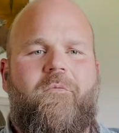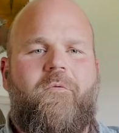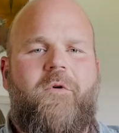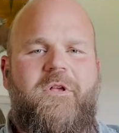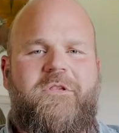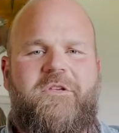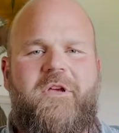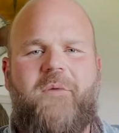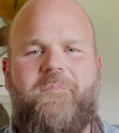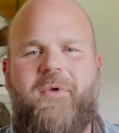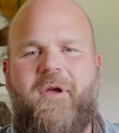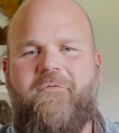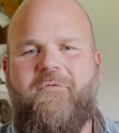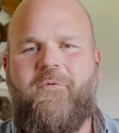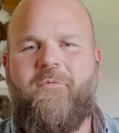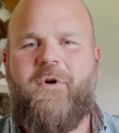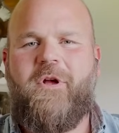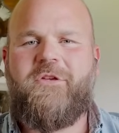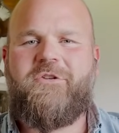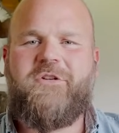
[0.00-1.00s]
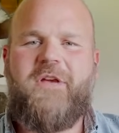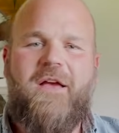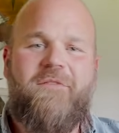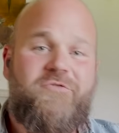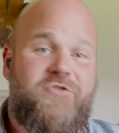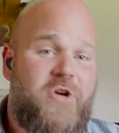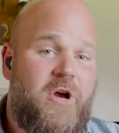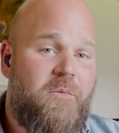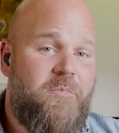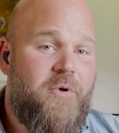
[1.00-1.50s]
What's up, everyone? Chef
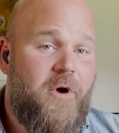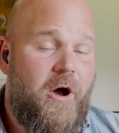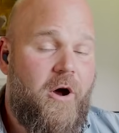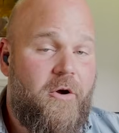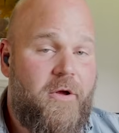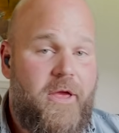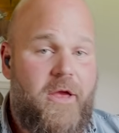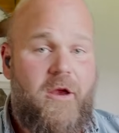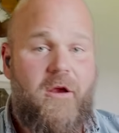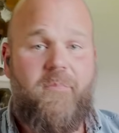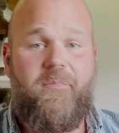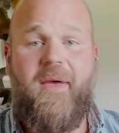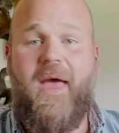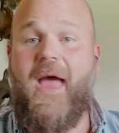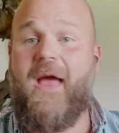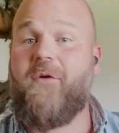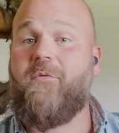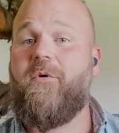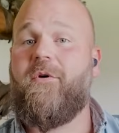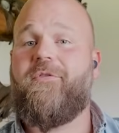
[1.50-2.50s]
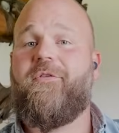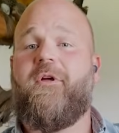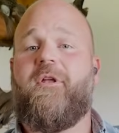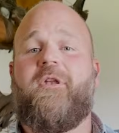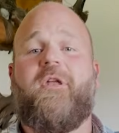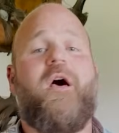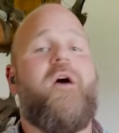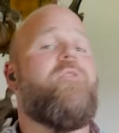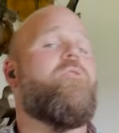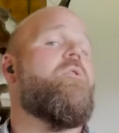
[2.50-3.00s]
Jean-Paul here, back with
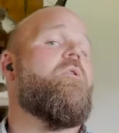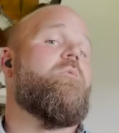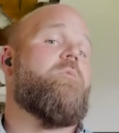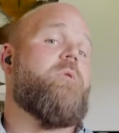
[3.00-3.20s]
another